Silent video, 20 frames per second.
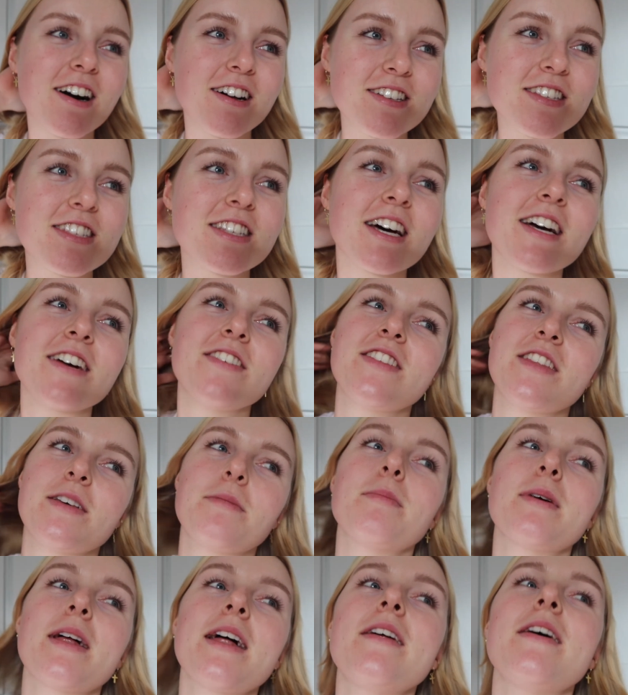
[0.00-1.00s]
on site with them.
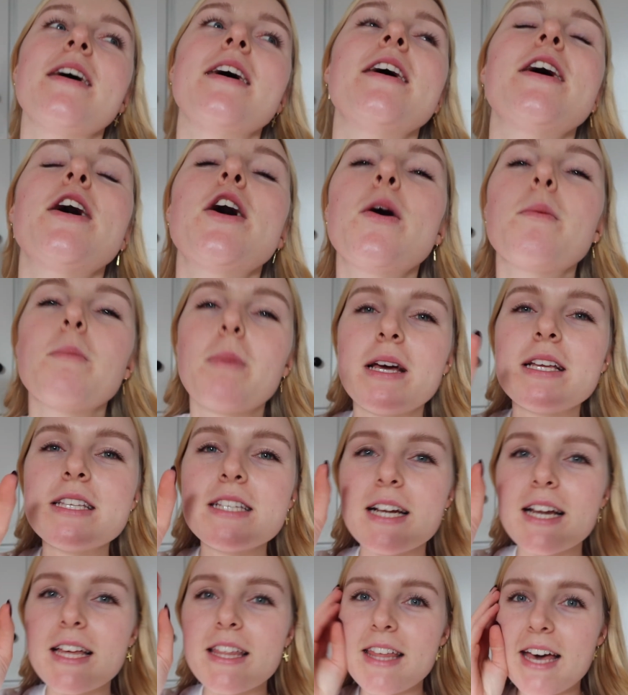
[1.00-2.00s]
But anyway,
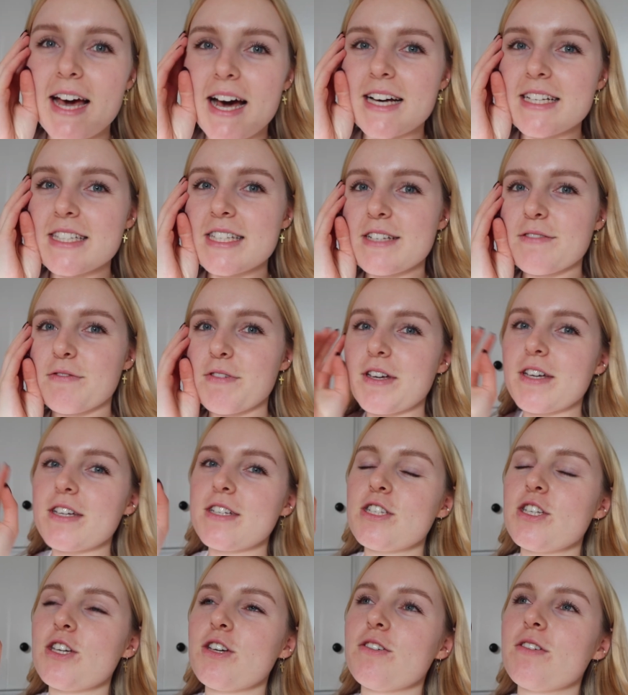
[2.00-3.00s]
basically they asked us if we could
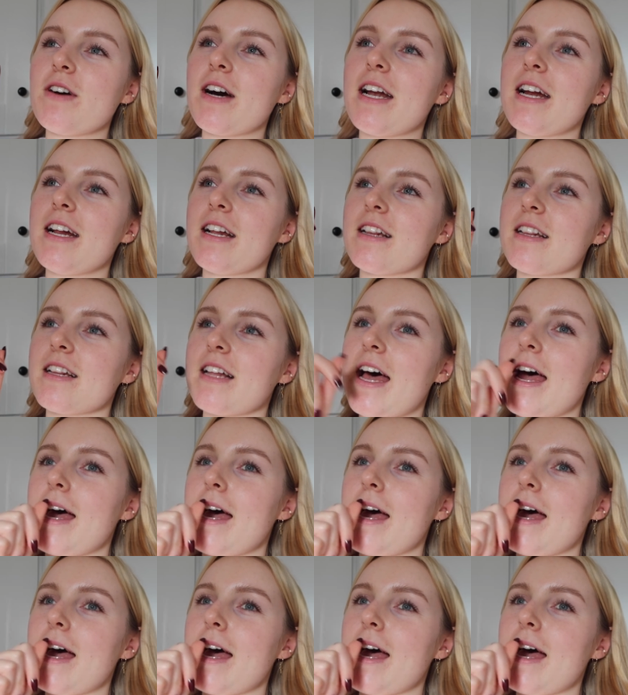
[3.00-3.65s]
do a little